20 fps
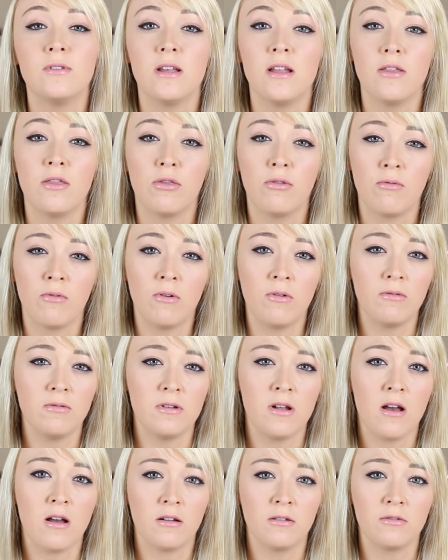and throat
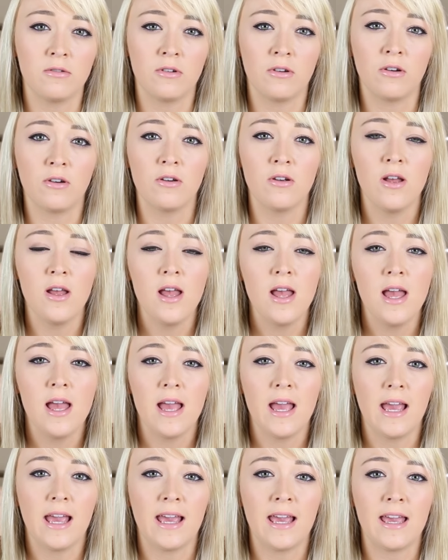doctor,
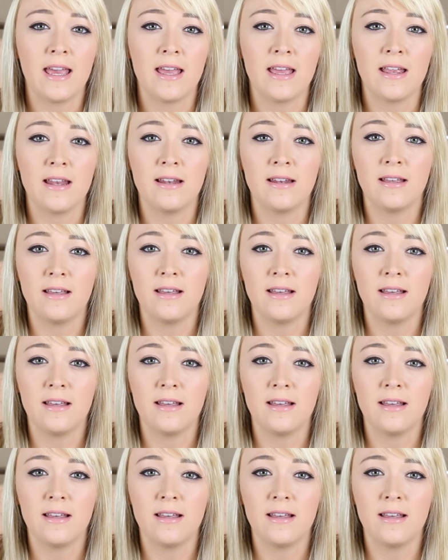and